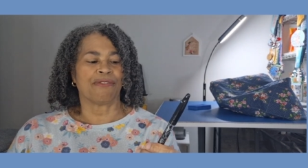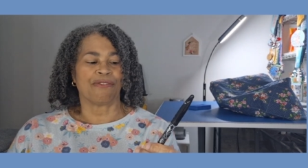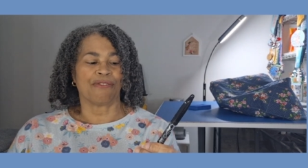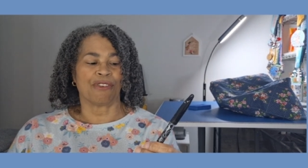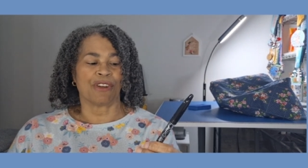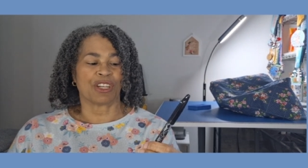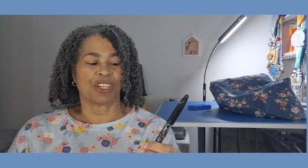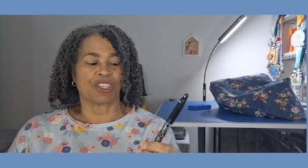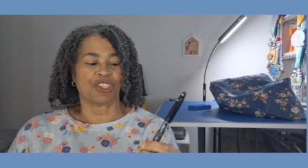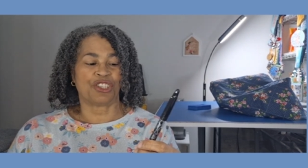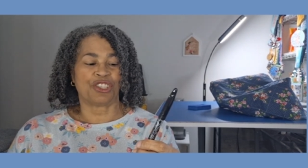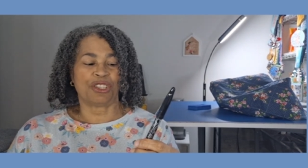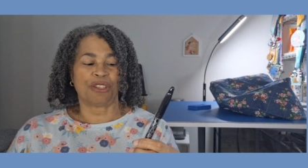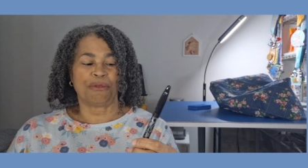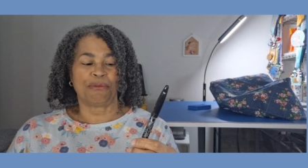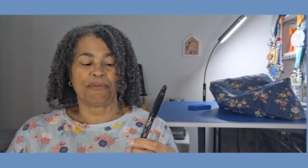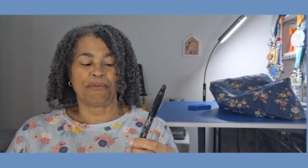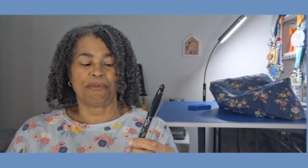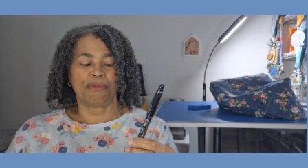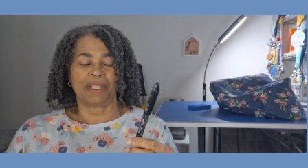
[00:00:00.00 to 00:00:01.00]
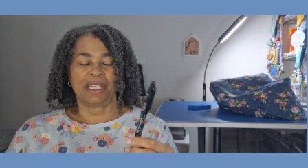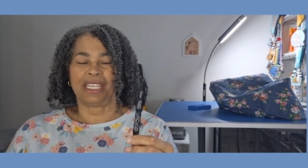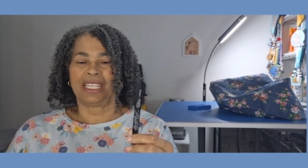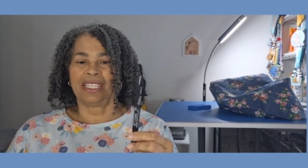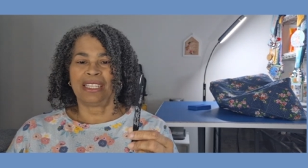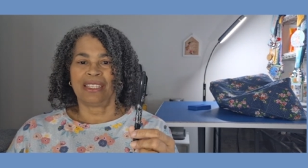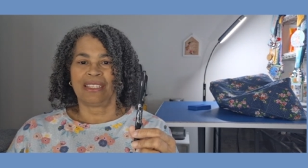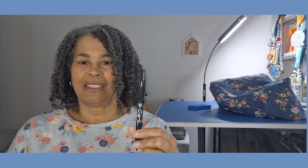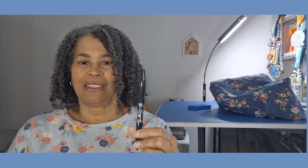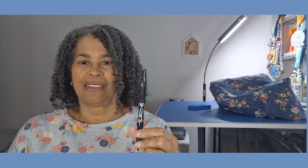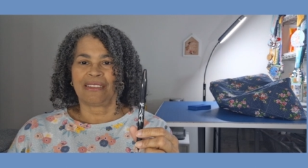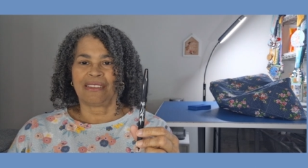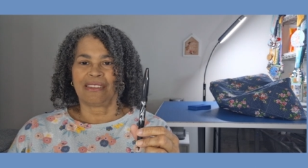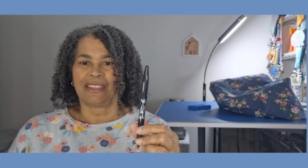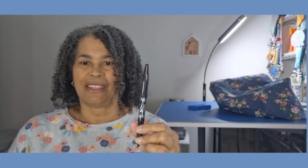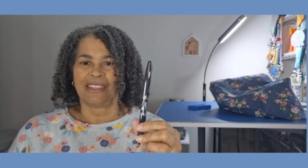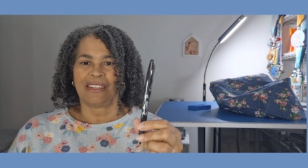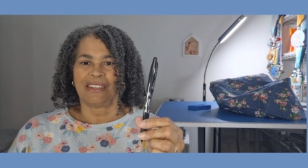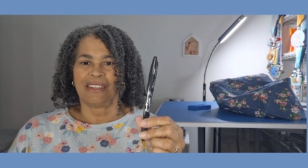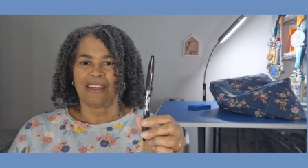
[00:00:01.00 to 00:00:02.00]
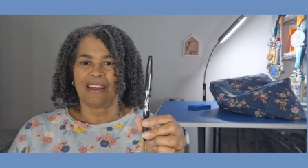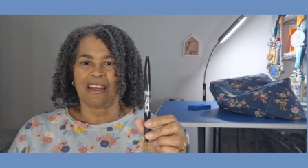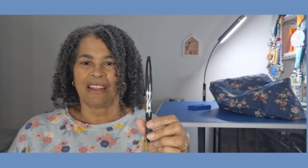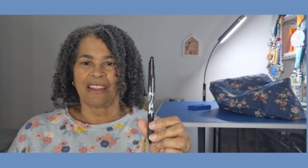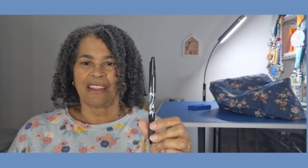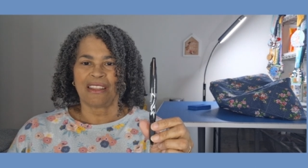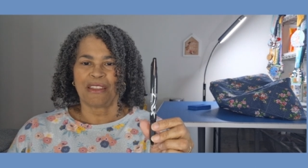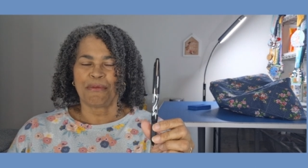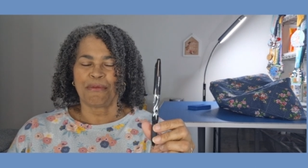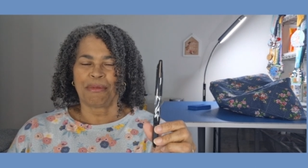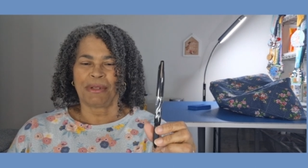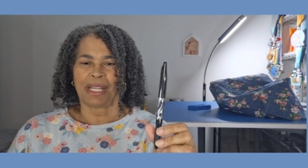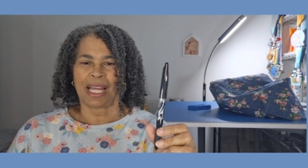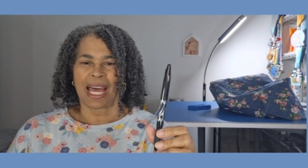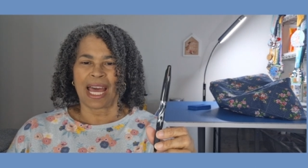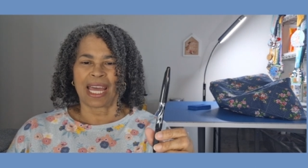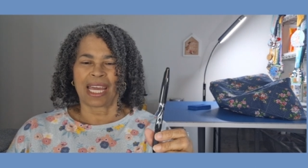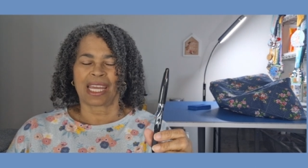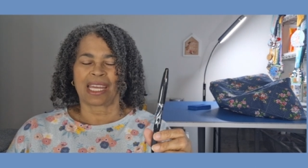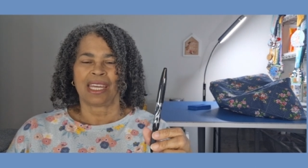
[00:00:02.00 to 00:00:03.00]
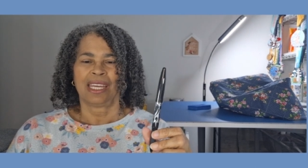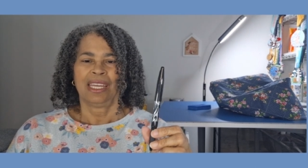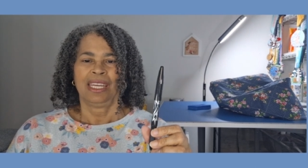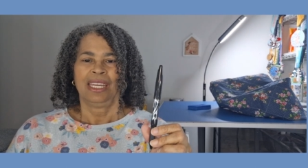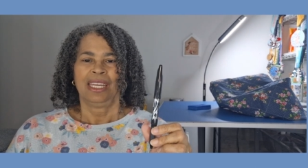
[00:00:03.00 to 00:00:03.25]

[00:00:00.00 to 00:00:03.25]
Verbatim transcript: friction pens that other than black.